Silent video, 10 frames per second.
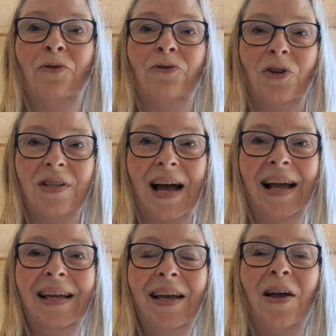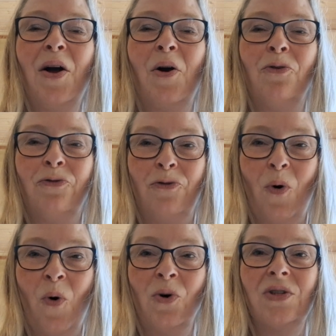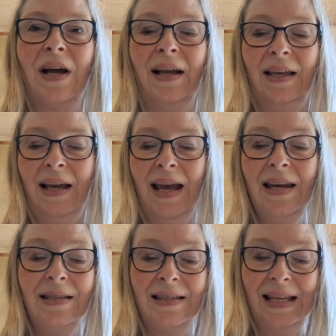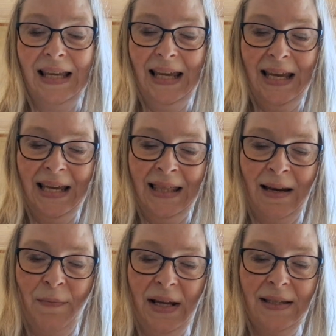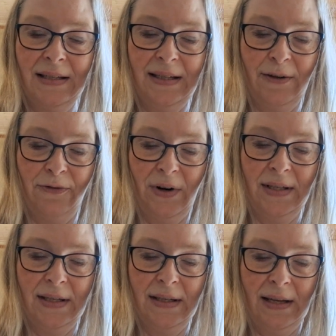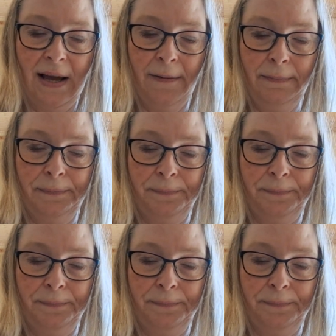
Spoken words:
Fortrække, foretrække. Again, it's the E that makes the difference. Yeah?